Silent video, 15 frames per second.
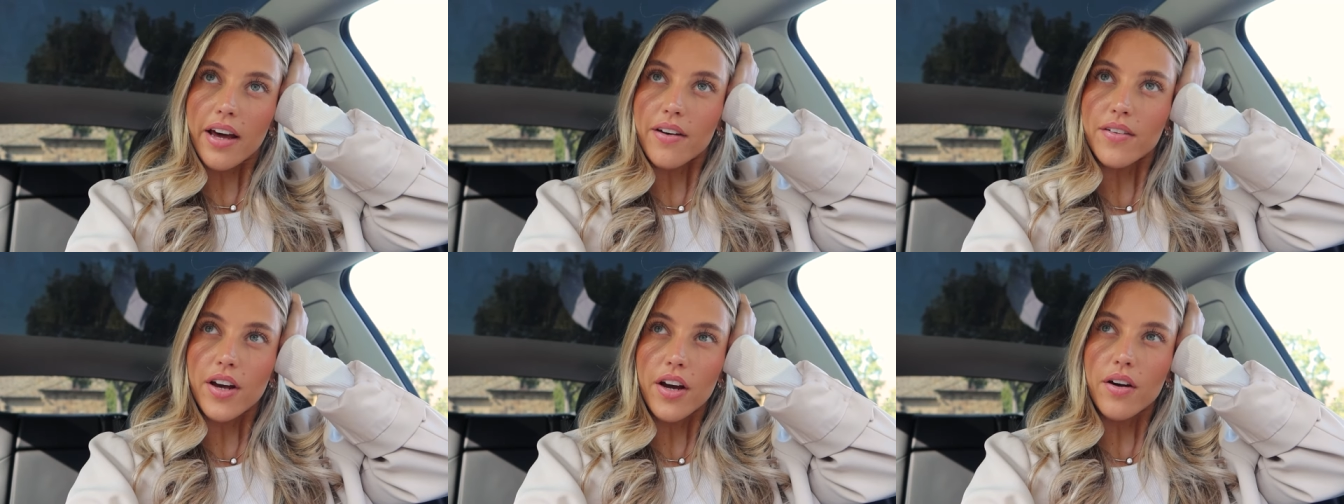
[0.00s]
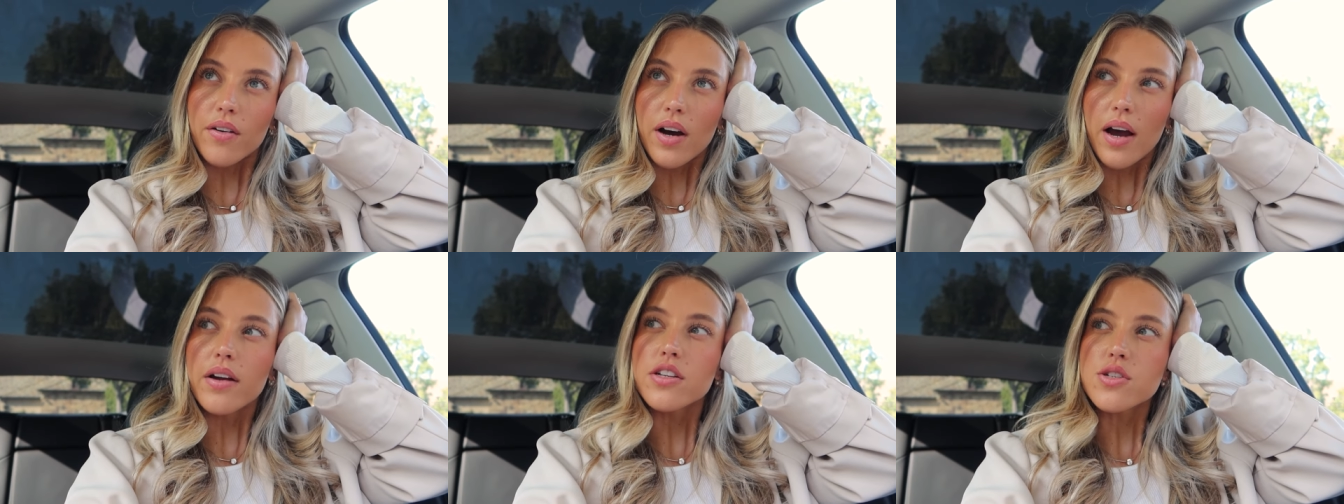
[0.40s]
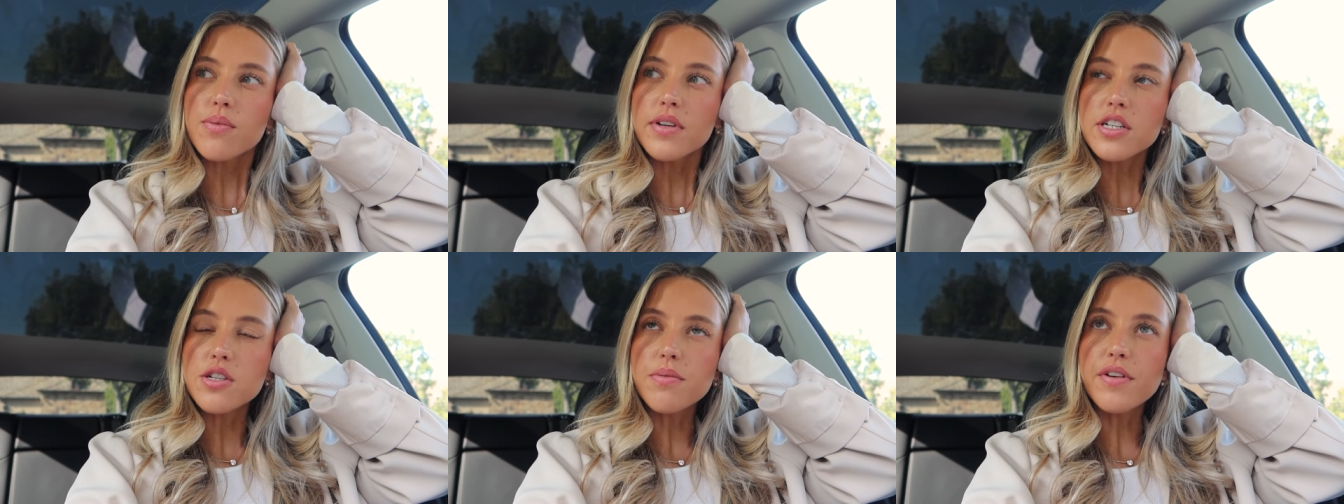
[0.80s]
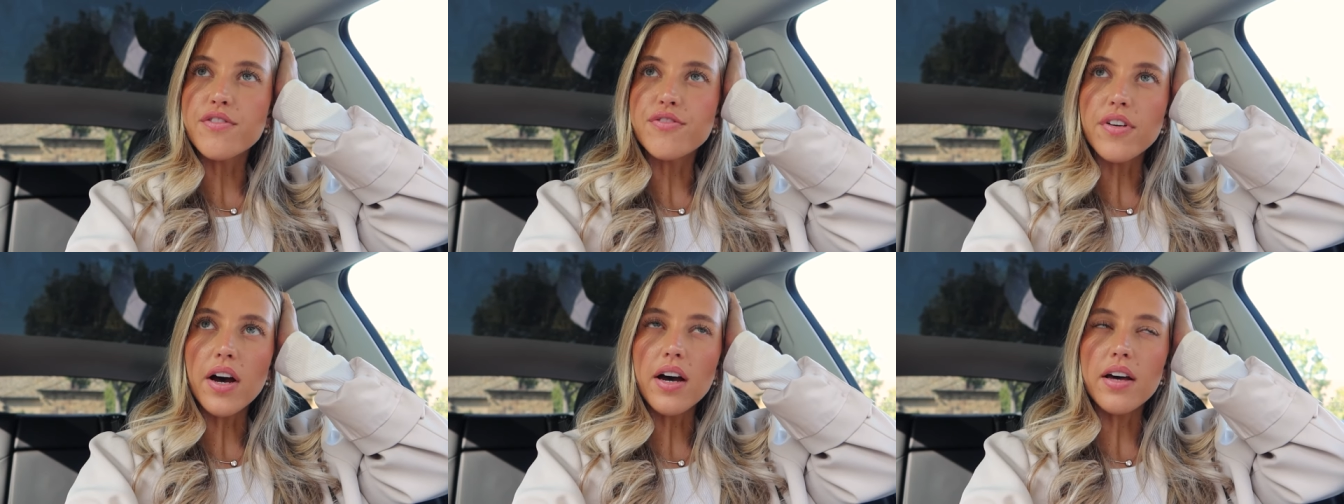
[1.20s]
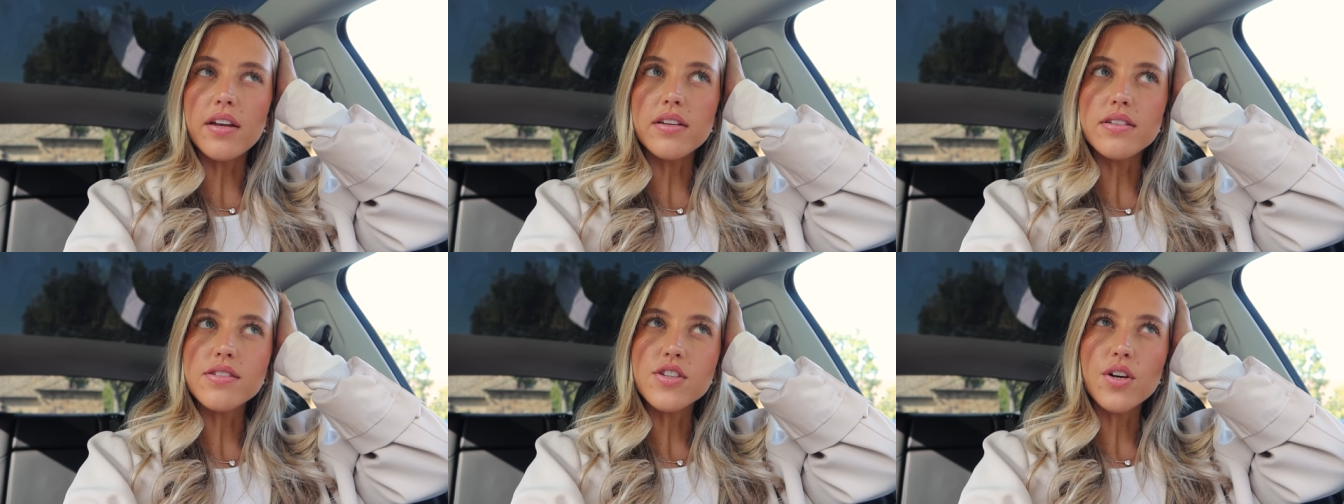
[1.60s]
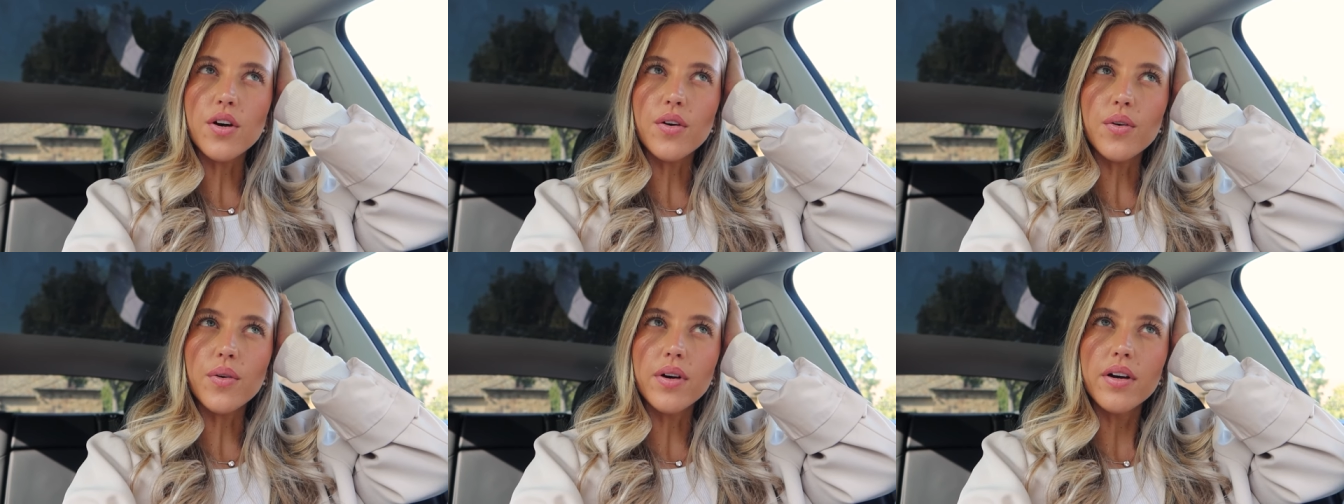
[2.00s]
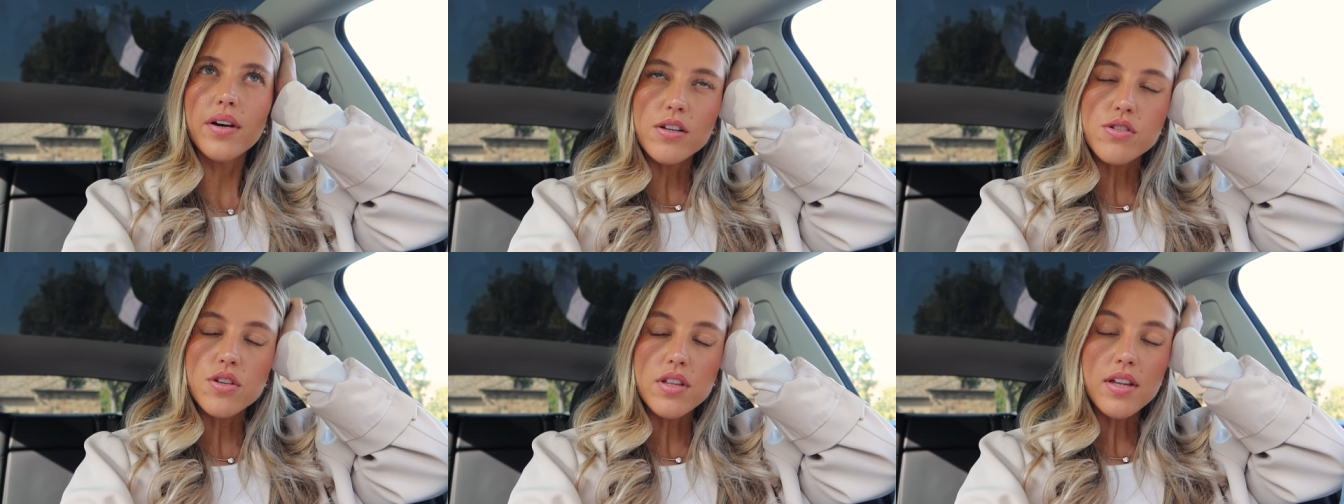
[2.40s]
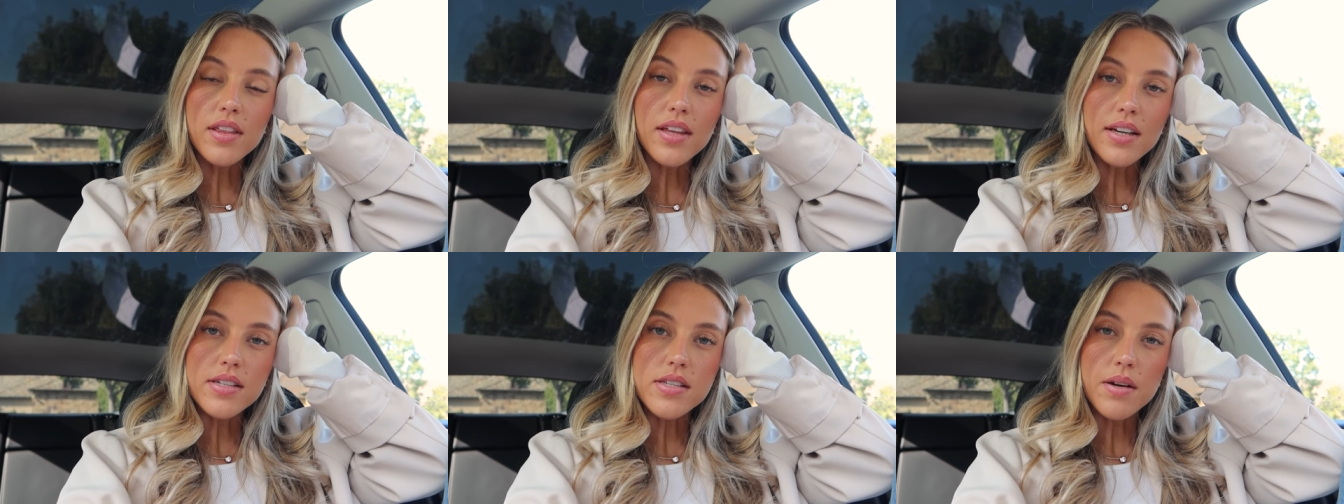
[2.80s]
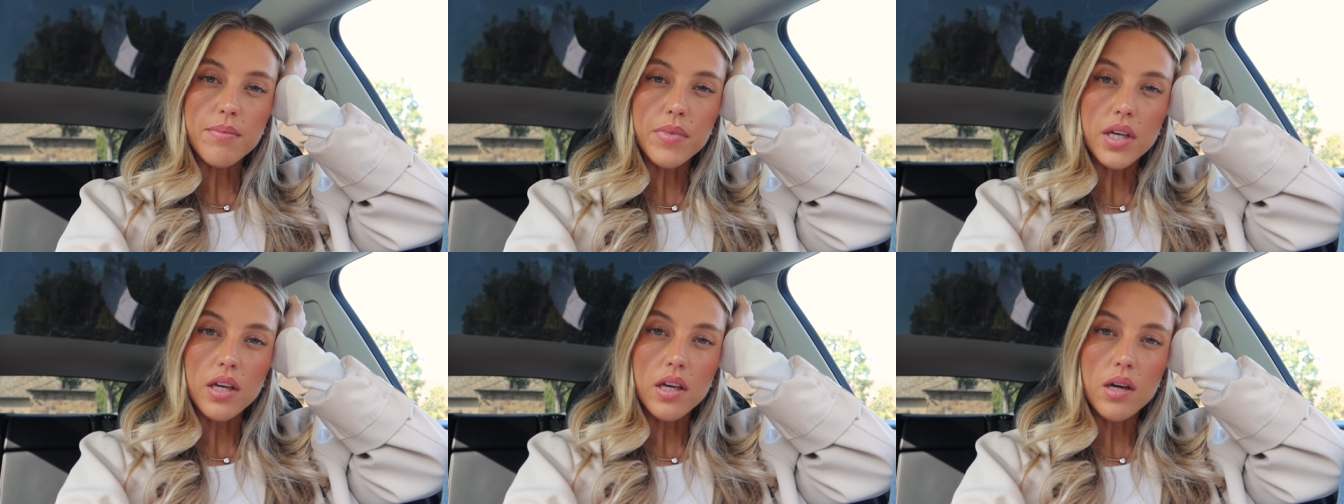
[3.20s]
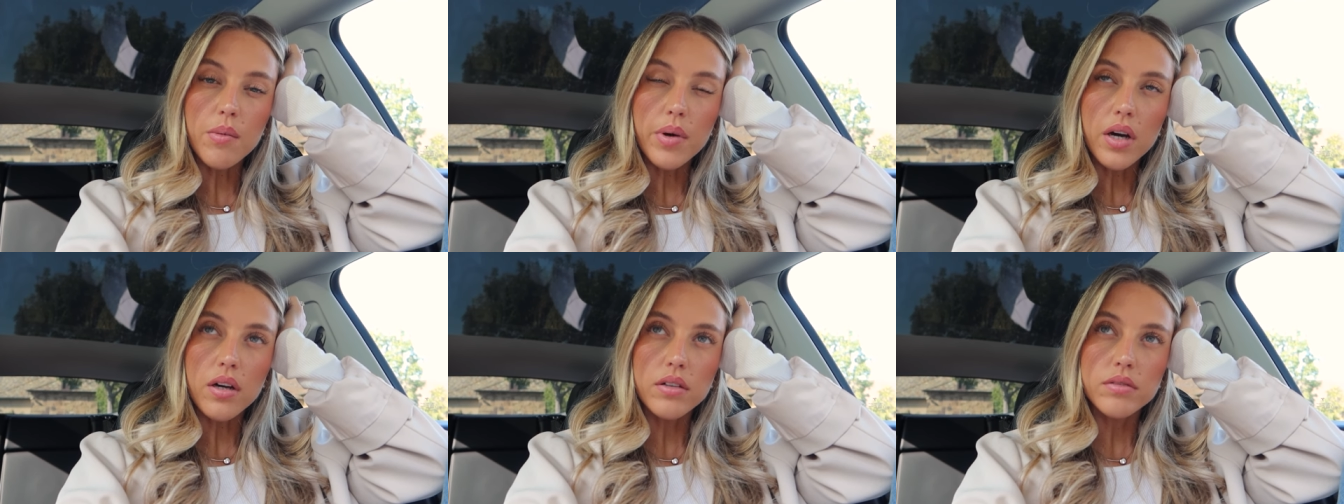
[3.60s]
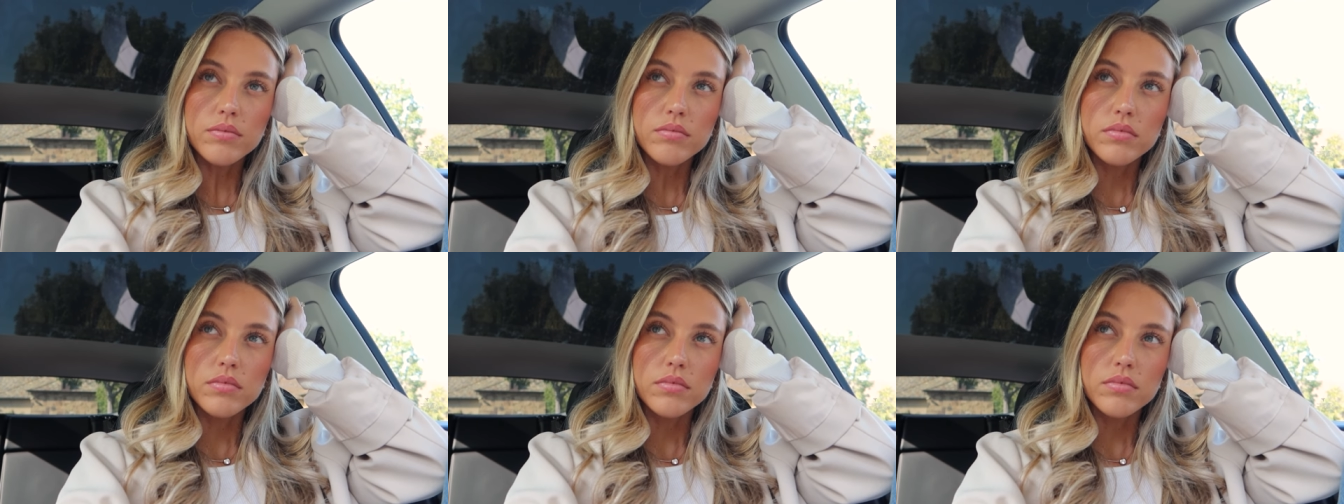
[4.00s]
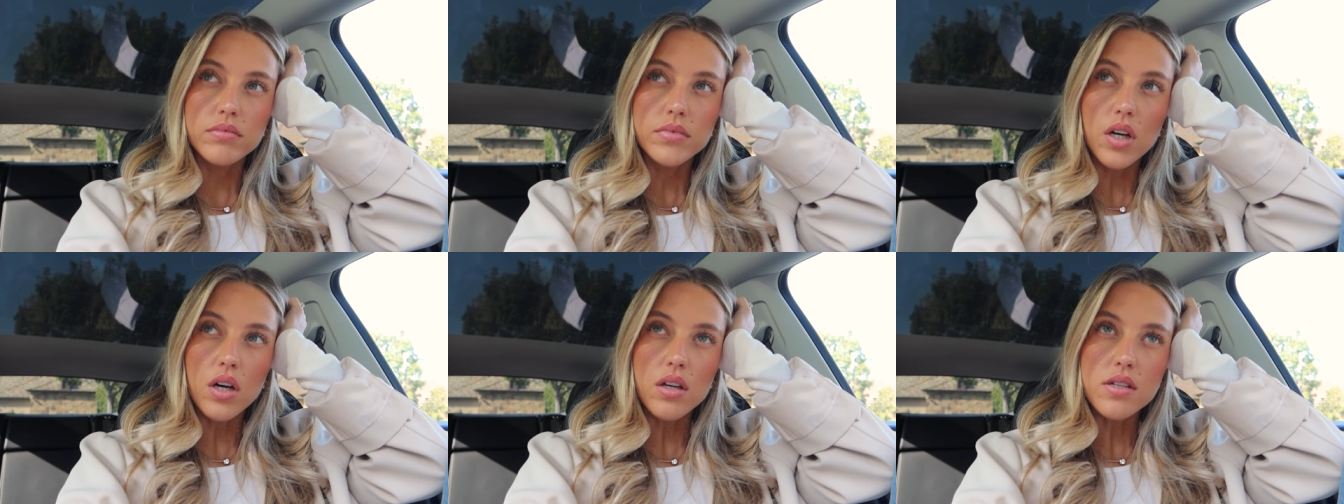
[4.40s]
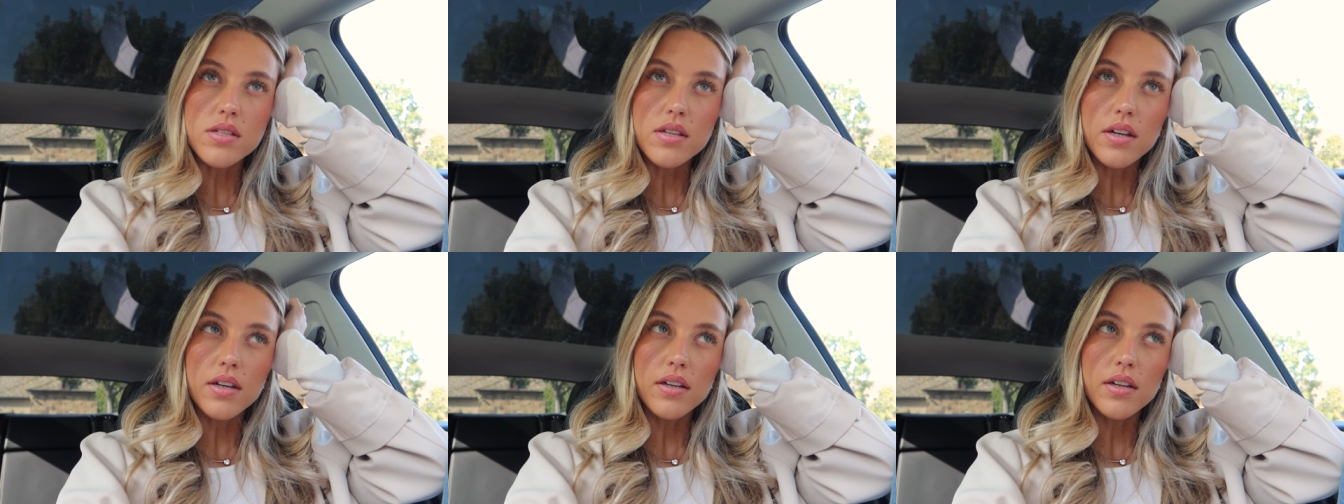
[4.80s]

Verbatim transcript: I don't know, I just want it to be fun. So those are the things I'm thinking about honestly.